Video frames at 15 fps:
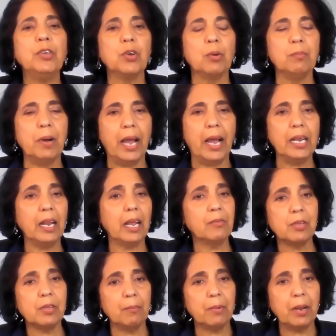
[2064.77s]
open your mind. Like
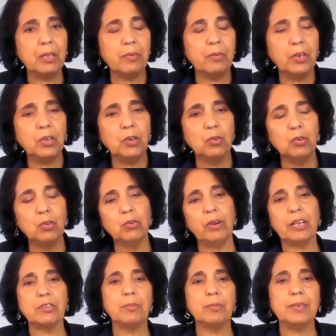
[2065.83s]
sometimes when you do
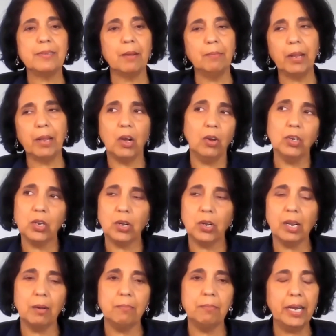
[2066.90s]
recipes, I'm like, oh, you
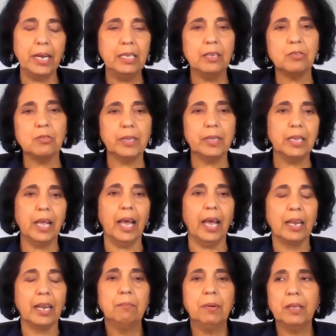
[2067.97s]
can combine this with
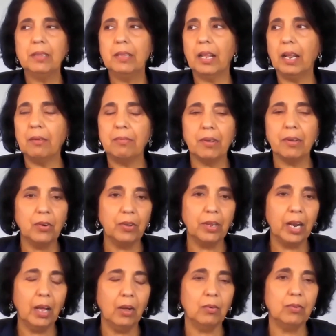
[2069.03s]
that. But then I figure it
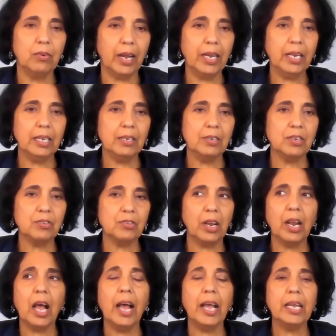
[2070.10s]
out, right? It's just
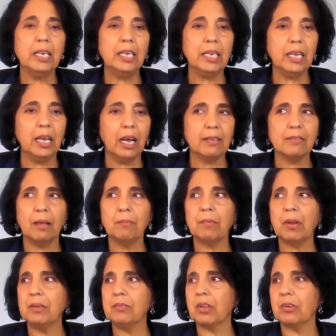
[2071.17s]
an idea,
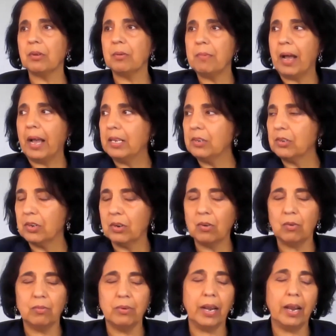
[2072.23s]
sometimes a reminder
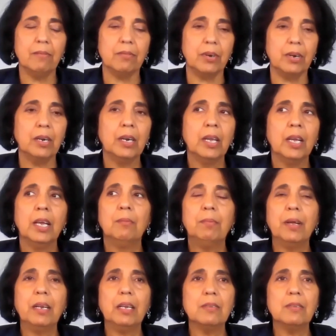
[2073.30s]
or whatever.
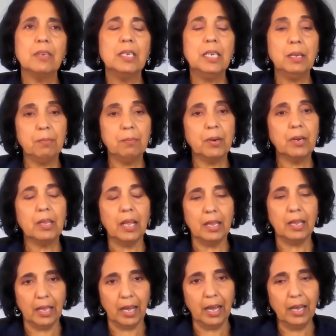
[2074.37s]
But it's deeper
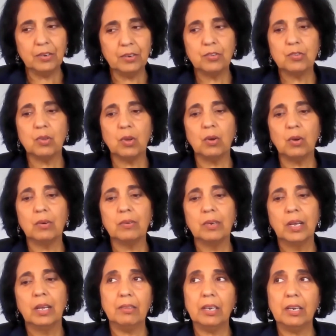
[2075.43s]
than that. So
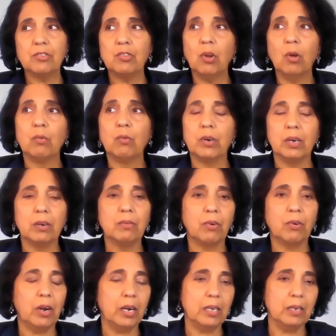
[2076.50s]
there's no word
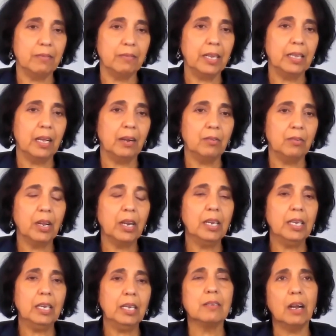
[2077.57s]
for Ayurveda.
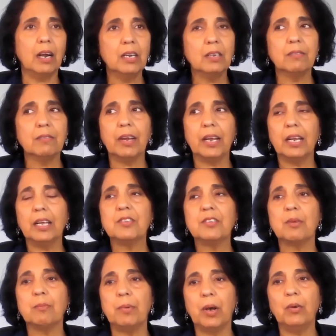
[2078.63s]
Really, Ayurveda is
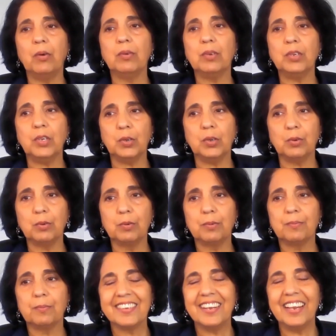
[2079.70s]
about
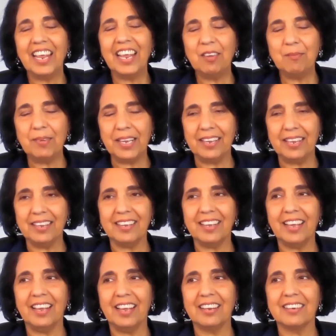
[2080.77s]
you claiming
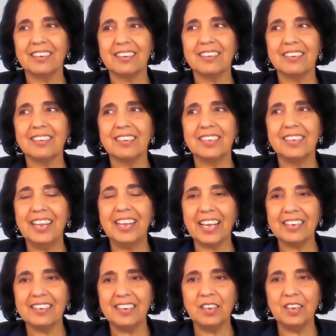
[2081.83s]
and
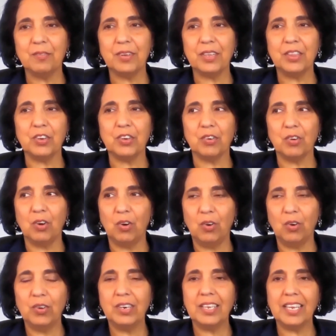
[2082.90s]
connecting with your
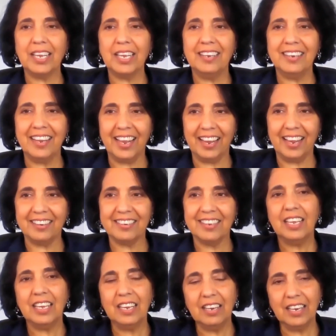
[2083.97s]
own innate
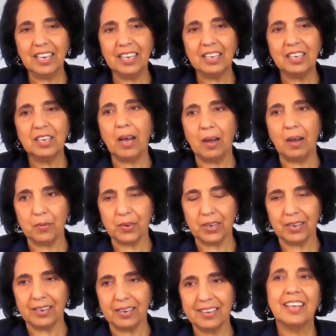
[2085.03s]
healing
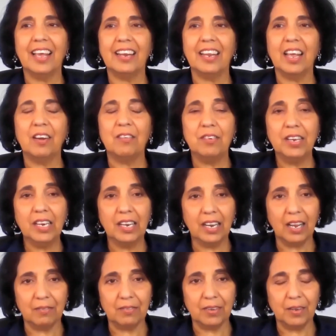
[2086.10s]
power at every
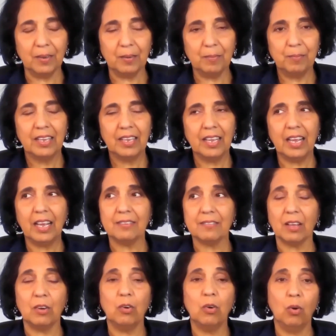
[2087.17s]
level as
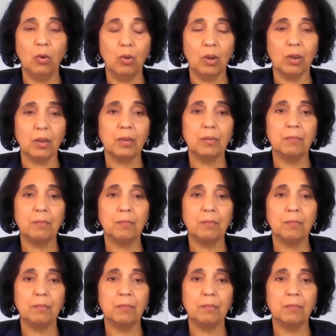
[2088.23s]
a whole